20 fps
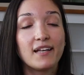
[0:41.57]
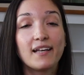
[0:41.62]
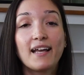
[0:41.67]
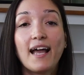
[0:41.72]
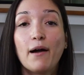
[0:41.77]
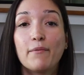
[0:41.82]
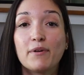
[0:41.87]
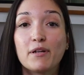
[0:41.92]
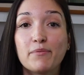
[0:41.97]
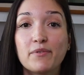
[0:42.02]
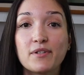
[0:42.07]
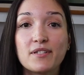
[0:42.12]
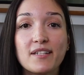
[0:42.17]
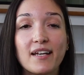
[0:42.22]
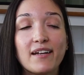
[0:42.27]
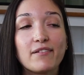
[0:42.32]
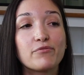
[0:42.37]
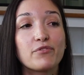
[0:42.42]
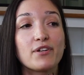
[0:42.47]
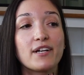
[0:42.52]
how many books
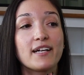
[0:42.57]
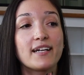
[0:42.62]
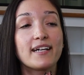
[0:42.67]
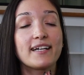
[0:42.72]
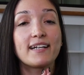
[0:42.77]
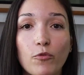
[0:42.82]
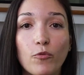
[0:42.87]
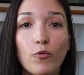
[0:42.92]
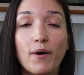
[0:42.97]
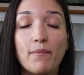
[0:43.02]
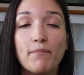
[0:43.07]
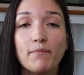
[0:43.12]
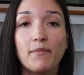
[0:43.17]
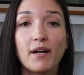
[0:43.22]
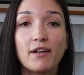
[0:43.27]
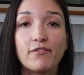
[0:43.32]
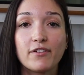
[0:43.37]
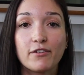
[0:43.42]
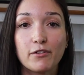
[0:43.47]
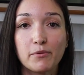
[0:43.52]
I've read, what my
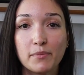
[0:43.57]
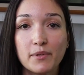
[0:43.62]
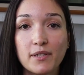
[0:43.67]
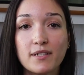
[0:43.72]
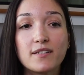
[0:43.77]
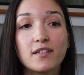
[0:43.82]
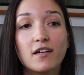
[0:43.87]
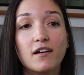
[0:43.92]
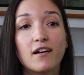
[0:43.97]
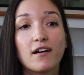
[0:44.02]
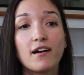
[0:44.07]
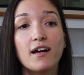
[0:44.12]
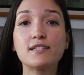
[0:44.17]
favorite books are.